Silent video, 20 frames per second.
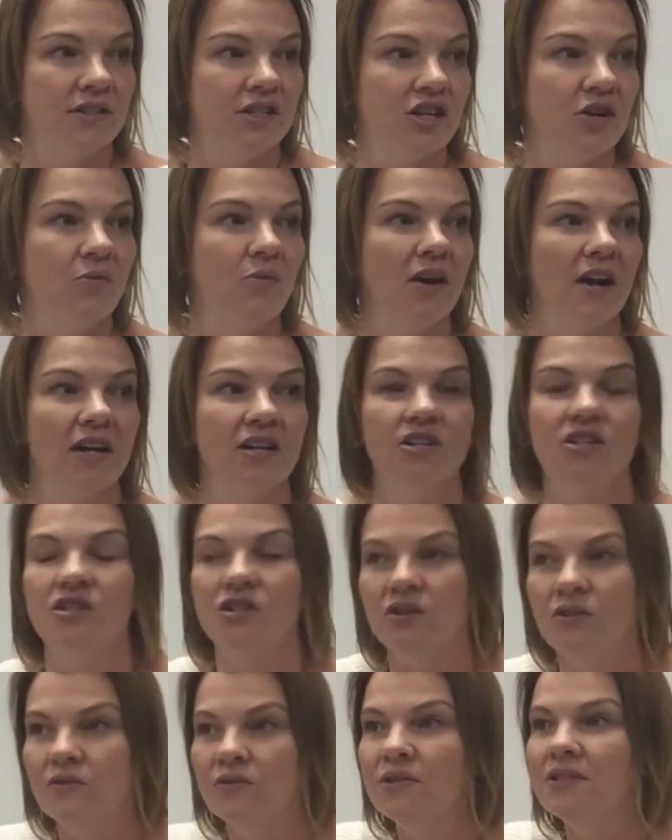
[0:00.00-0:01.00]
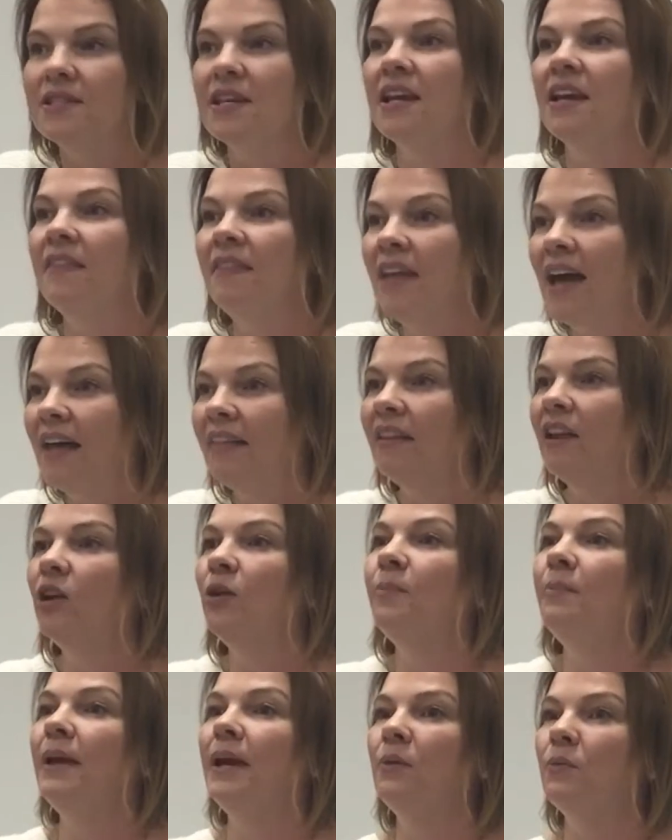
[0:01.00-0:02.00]
Do you want to choose in that little
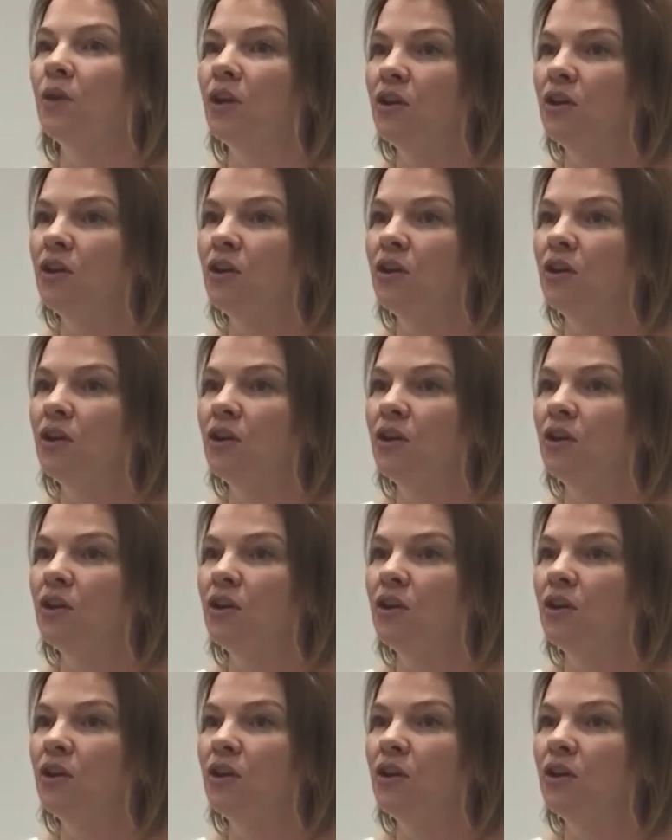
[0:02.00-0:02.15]
bit where